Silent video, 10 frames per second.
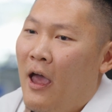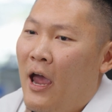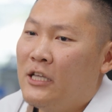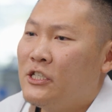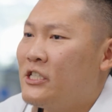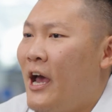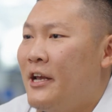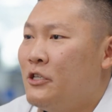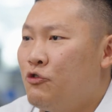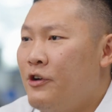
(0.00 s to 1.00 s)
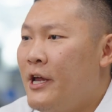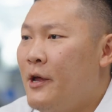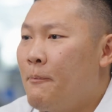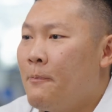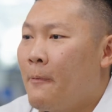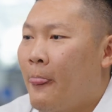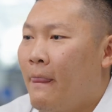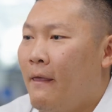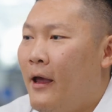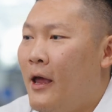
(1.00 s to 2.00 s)
and just kind of dream
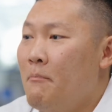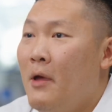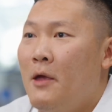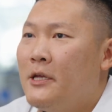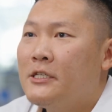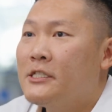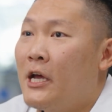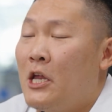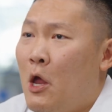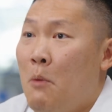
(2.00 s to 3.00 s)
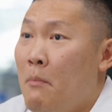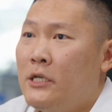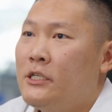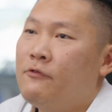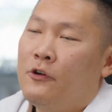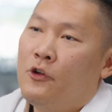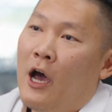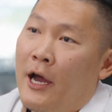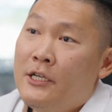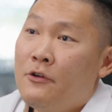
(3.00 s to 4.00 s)
and maybe just kind of imagine for your
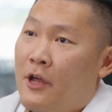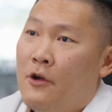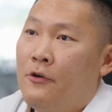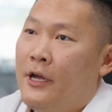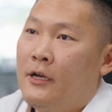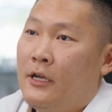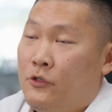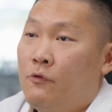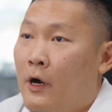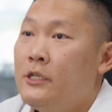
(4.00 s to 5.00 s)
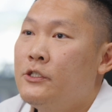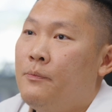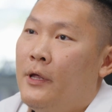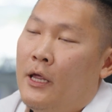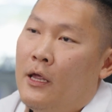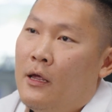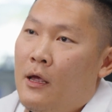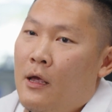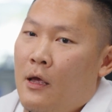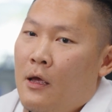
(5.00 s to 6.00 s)
ideal career that you want to be.
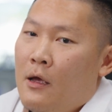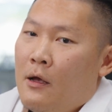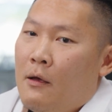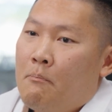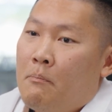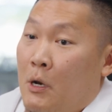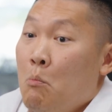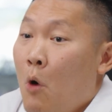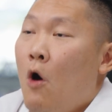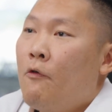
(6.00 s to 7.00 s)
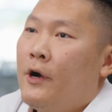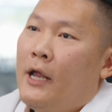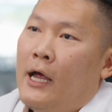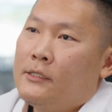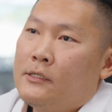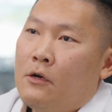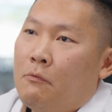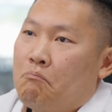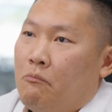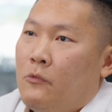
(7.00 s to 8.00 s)
But more than that,
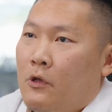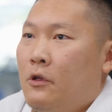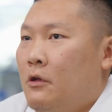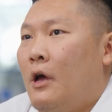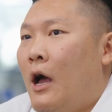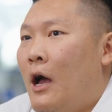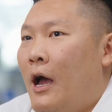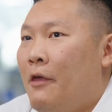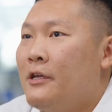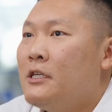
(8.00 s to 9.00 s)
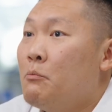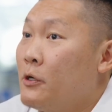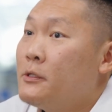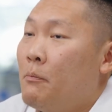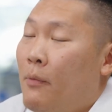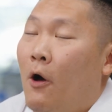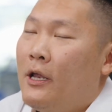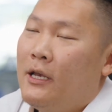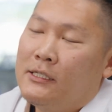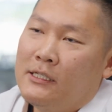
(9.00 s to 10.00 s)
so I think the most
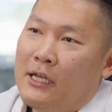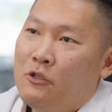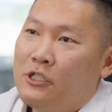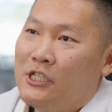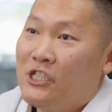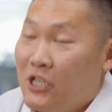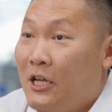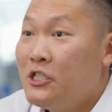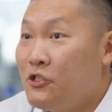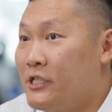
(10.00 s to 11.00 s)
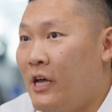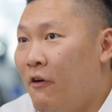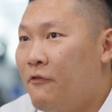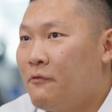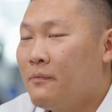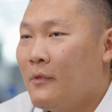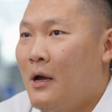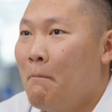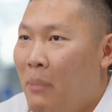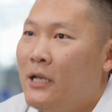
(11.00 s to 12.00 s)
important is like you just challenge yourself,
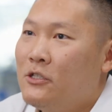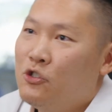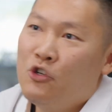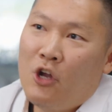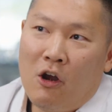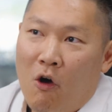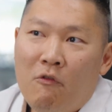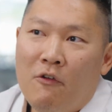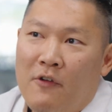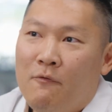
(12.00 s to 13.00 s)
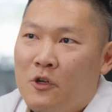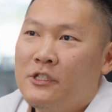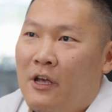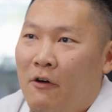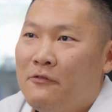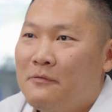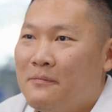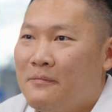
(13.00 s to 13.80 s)
but do not overwhelm yourself.